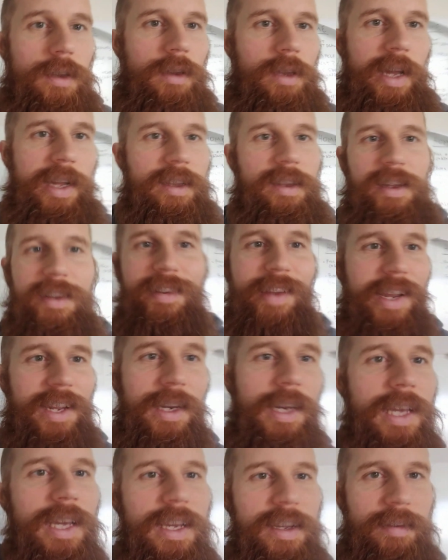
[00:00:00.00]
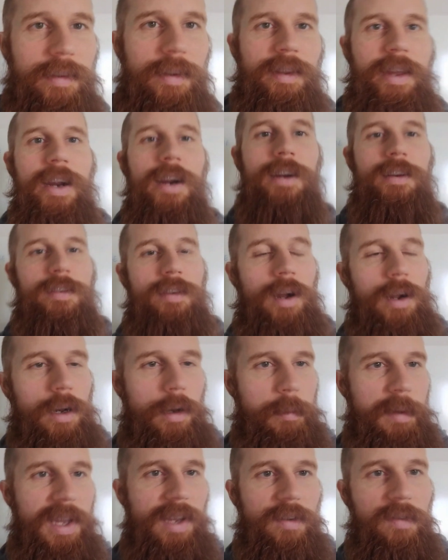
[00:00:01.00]
That technique isn't there. He's not
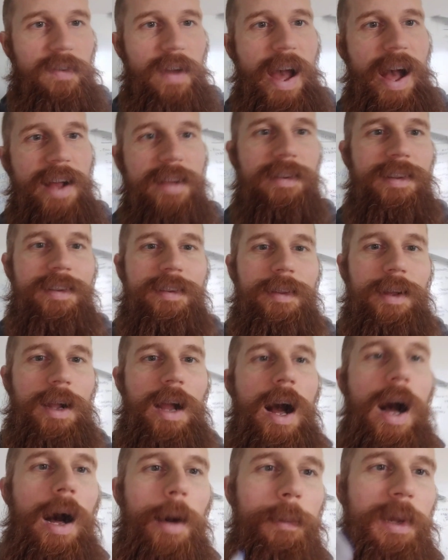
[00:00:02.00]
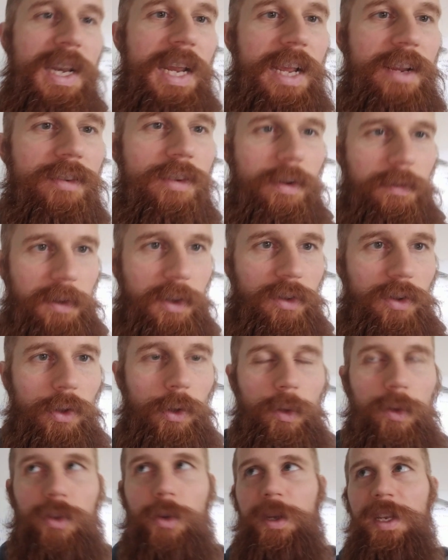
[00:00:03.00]
going to be as fast. It's the combination of the
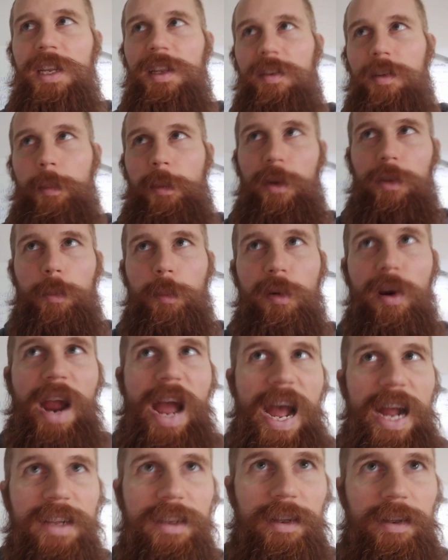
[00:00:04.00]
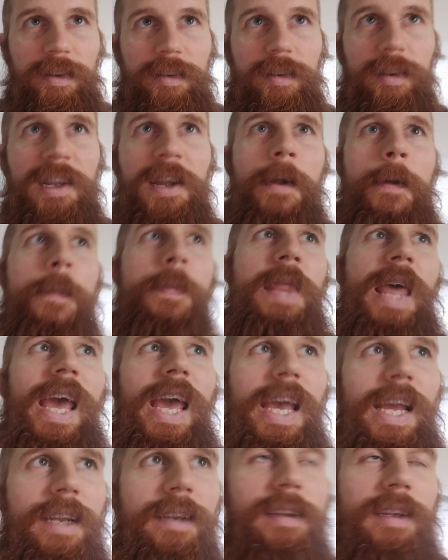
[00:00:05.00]
two. So he needs to both practice
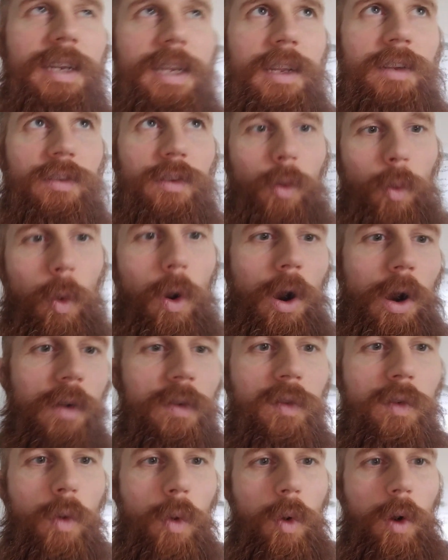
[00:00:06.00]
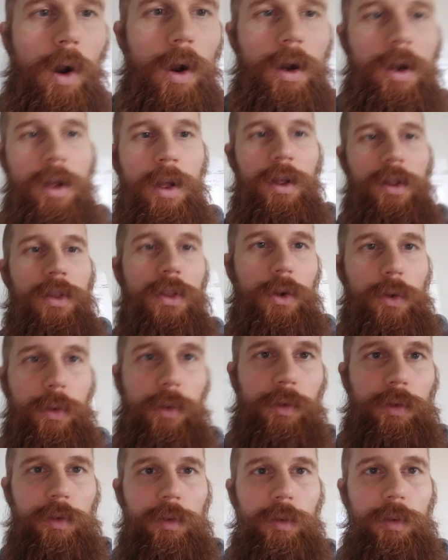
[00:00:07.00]
and he needs to work for
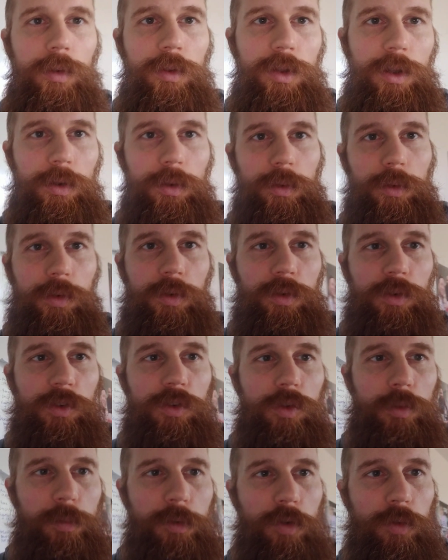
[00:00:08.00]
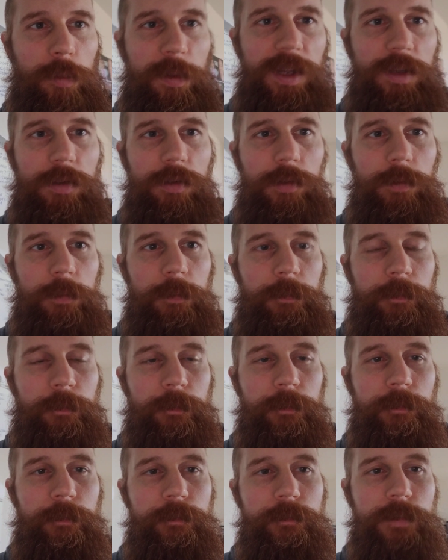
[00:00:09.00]
those two movements,
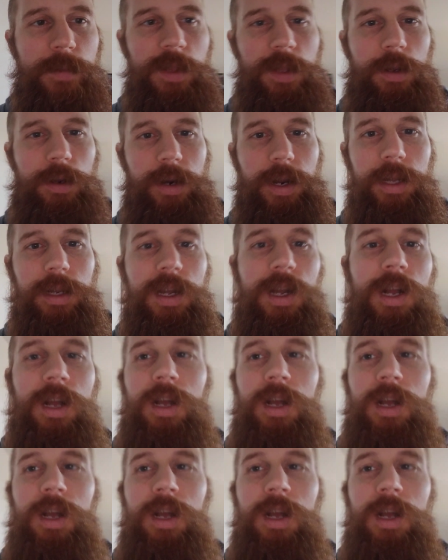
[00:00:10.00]
right?